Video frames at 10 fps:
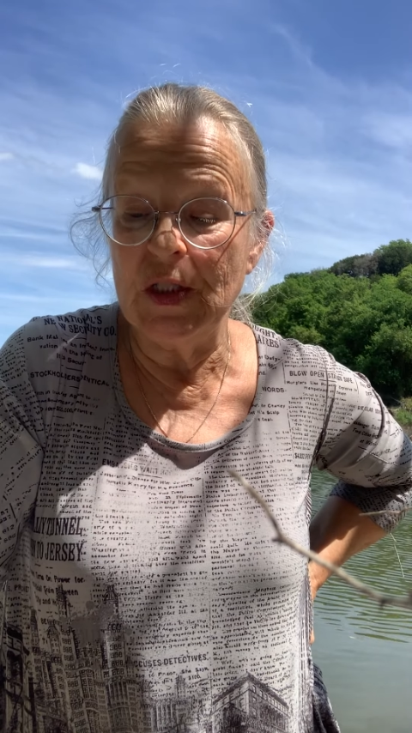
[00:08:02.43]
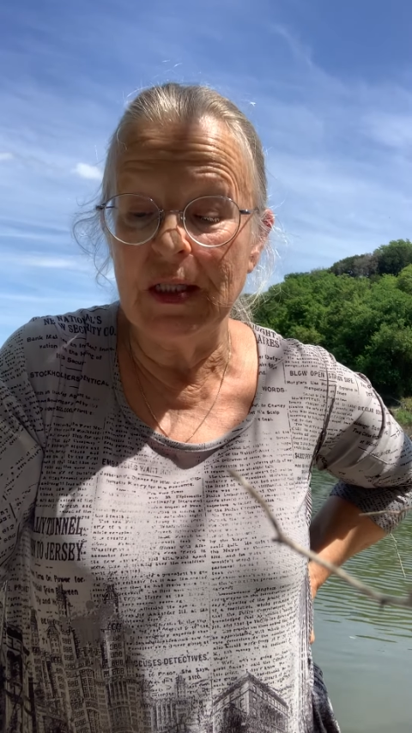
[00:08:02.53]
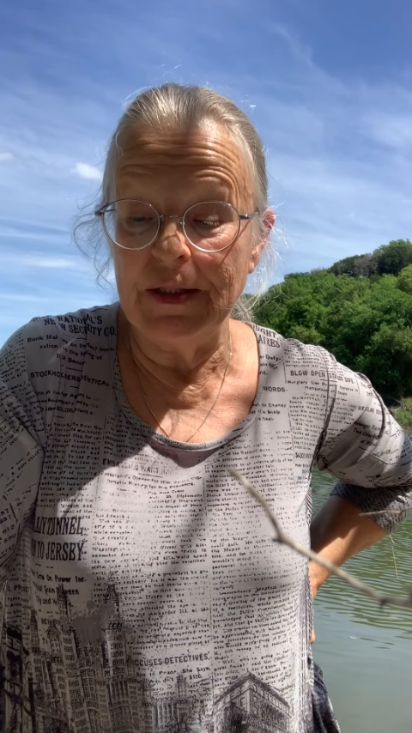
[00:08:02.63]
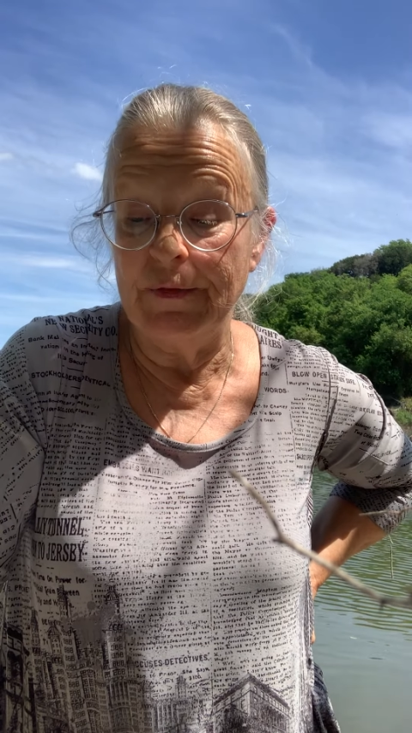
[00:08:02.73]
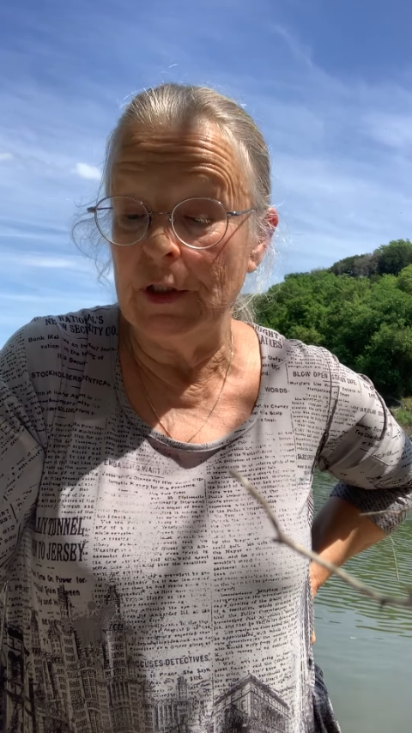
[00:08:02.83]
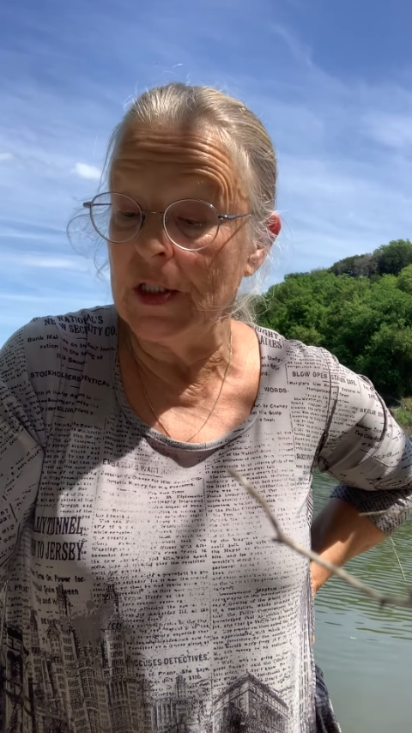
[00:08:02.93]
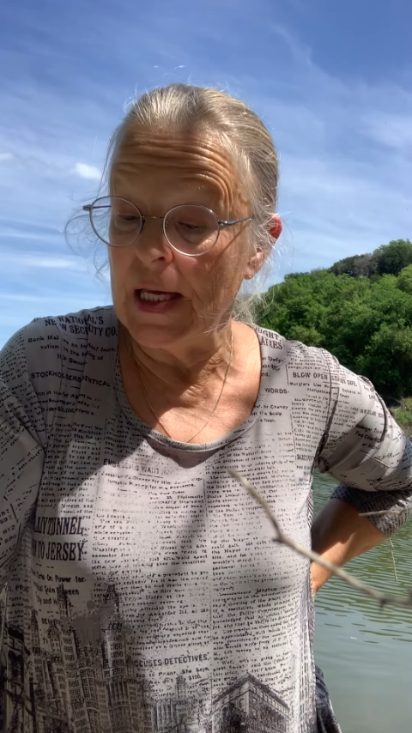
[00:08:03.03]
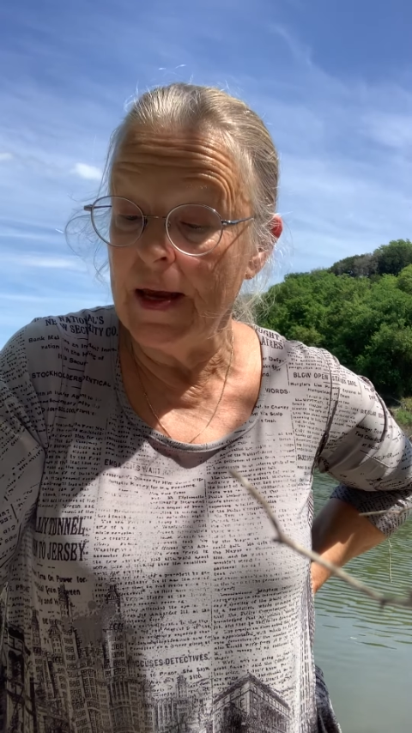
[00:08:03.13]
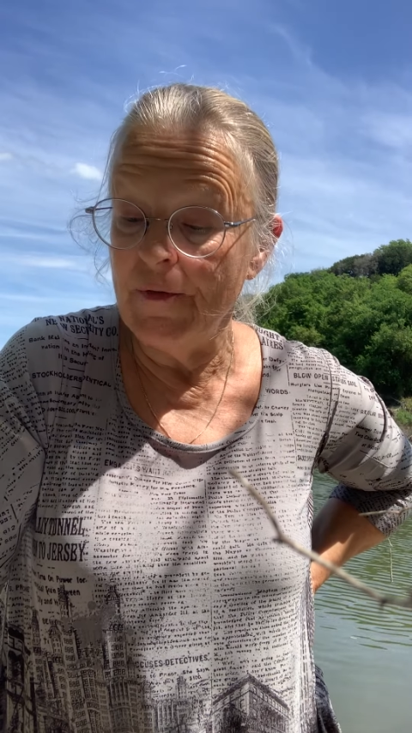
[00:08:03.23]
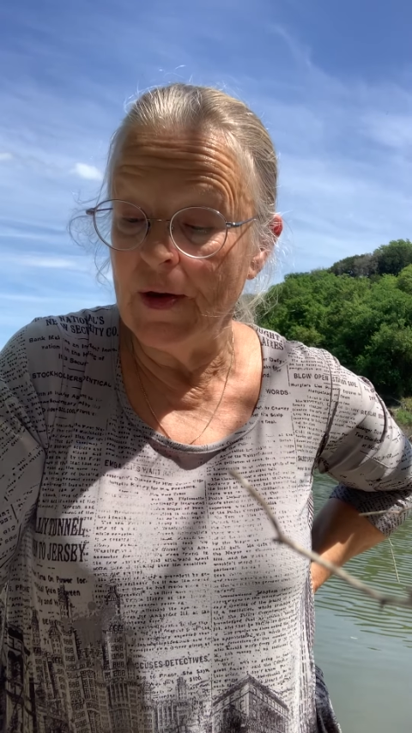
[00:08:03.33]
delivered
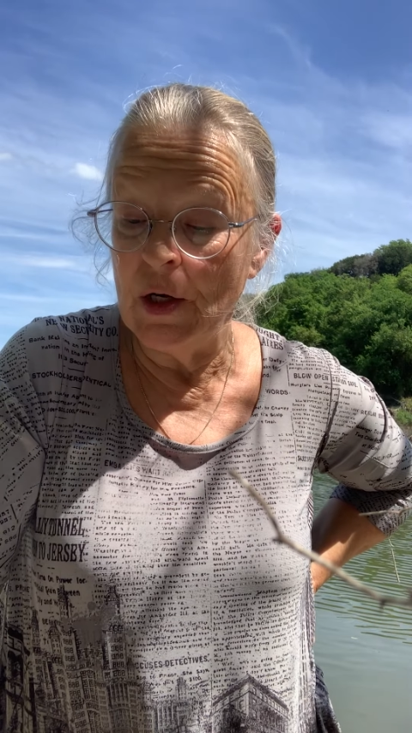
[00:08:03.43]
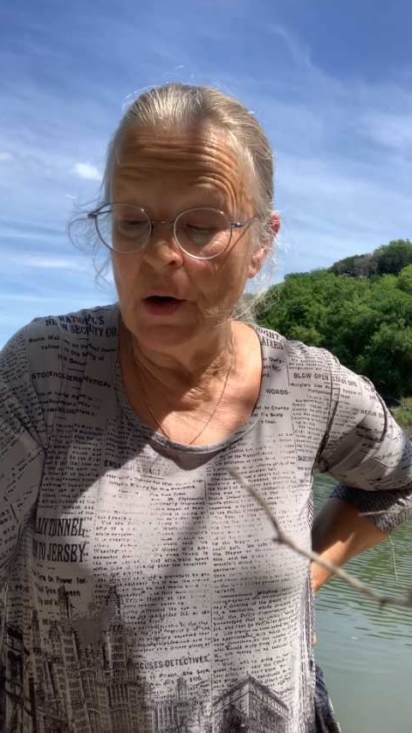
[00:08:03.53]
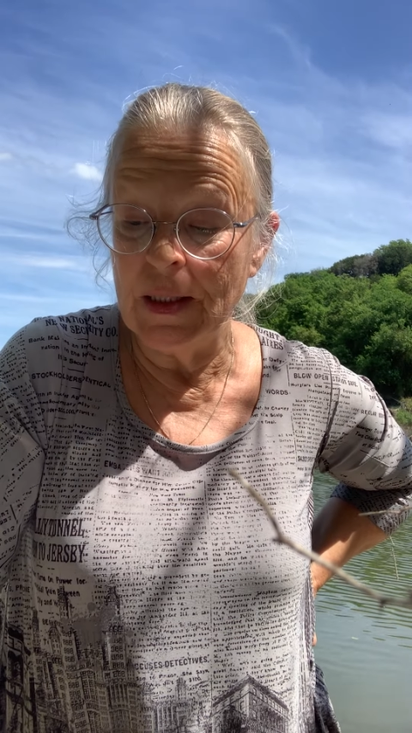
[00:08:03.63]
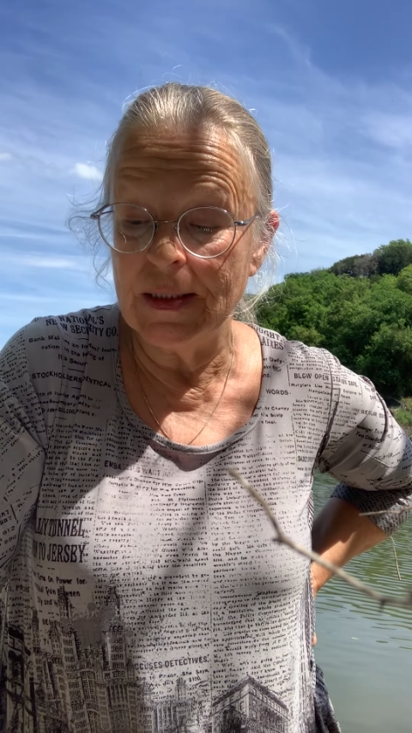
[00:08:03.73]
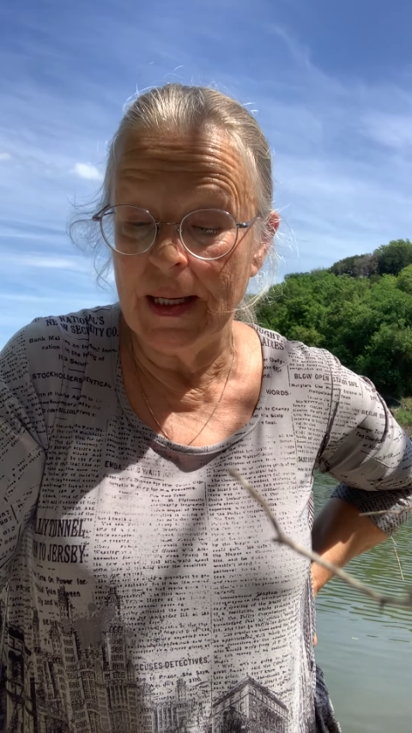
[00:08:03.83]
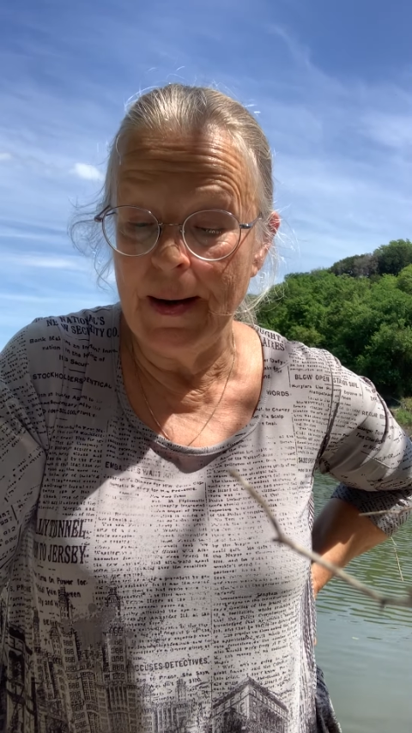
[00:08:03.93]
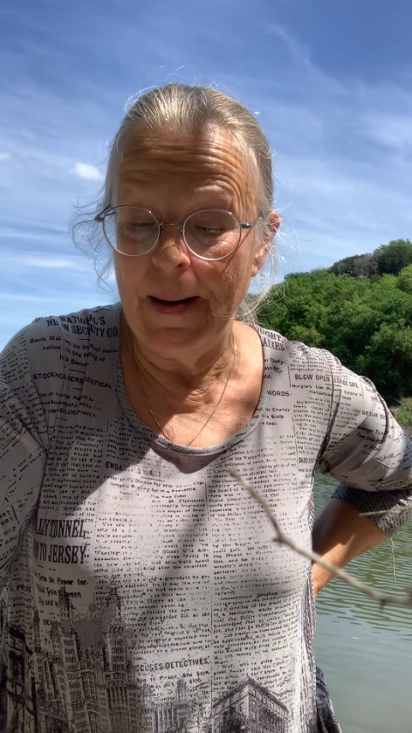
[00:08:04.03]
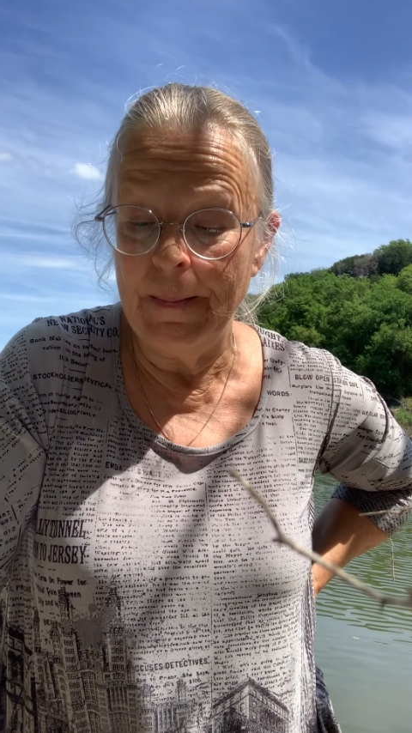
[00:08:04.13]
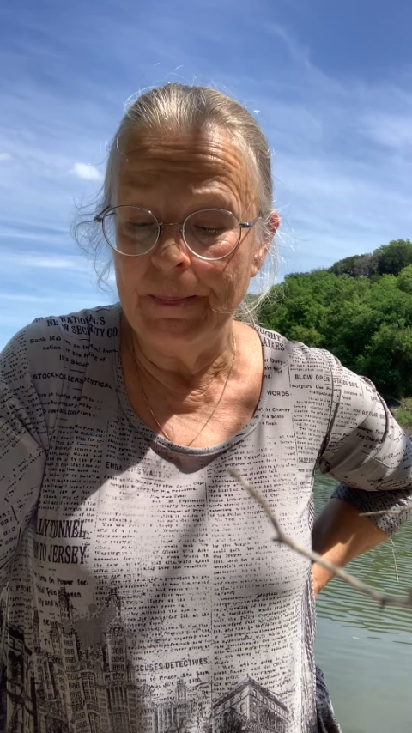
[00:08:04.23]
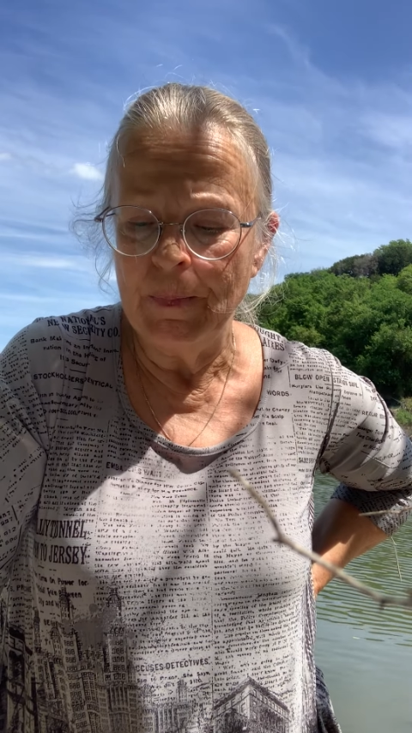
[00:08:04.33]
safe and on
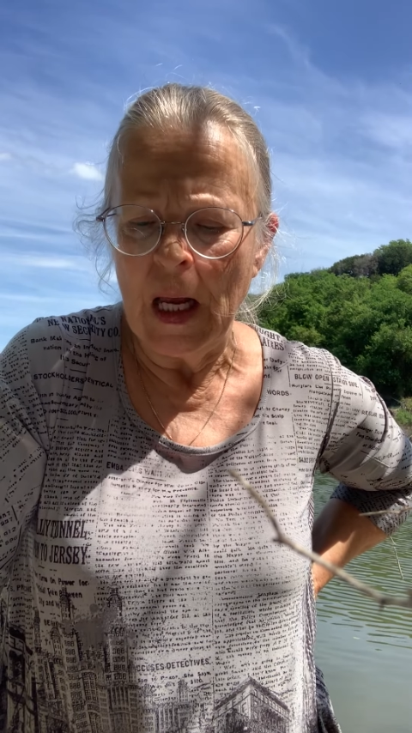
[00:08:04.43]
time.